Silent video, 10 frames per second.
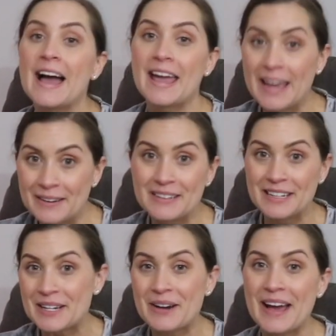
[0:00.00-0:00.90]
I am going
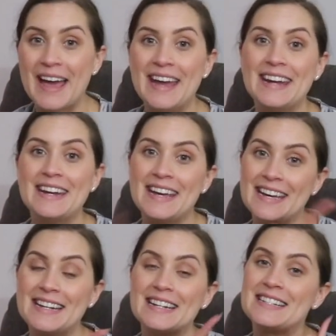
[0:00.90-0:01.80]
to go ahead and
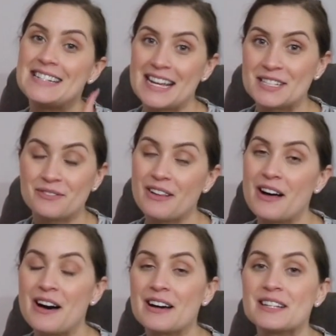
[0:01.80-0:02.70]
end today's
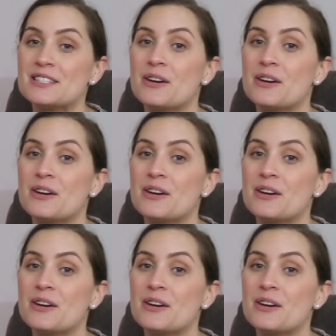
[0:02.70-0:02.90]
vlog.